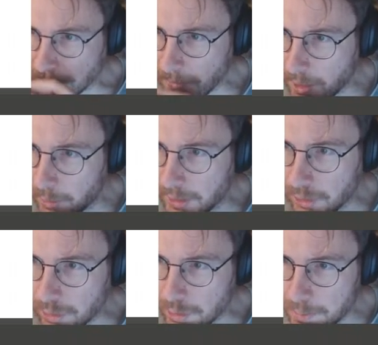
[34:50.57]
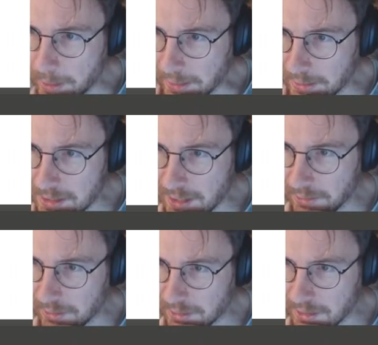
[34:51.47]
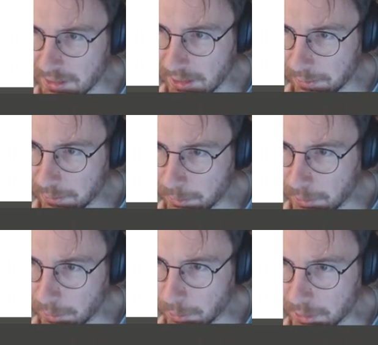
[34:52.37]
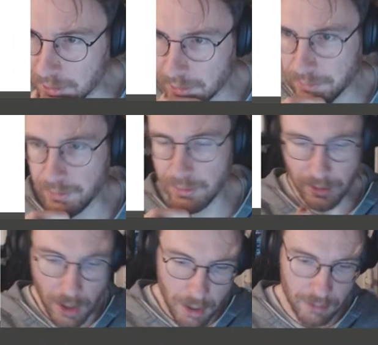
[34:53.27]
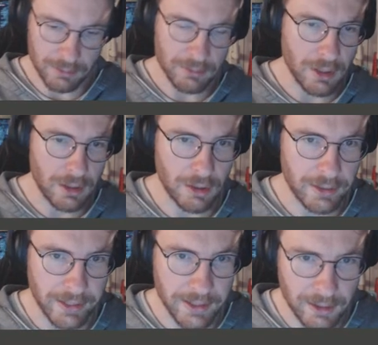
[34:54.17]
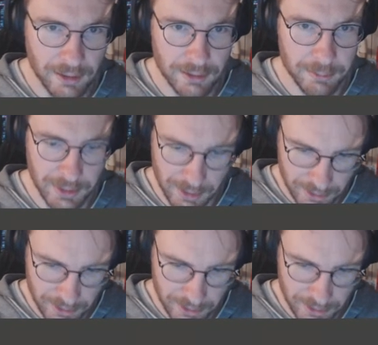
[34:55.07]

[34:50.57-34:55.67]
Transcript: Uh, we had Renaults back in the seventies. I'm I worked on a few. Oh, well, okay. Color me, uh,